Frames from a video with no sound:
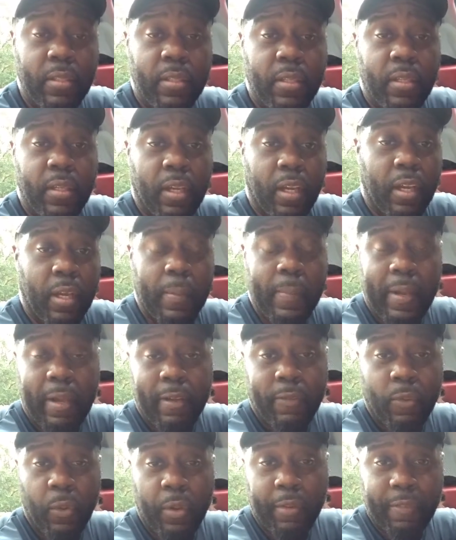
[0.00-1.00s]
about
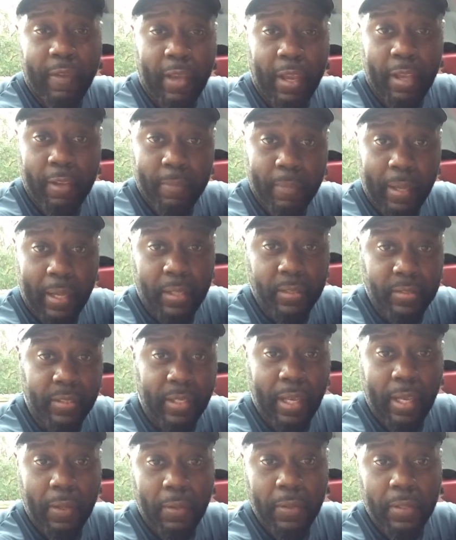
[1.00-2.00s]
45 miles an
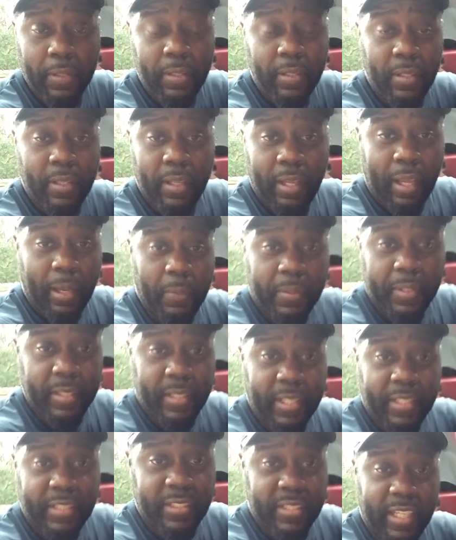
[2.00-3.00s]
hour, I would get
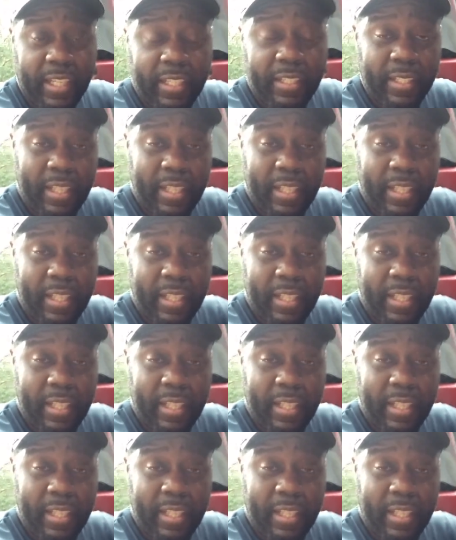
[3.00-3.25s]
that shake.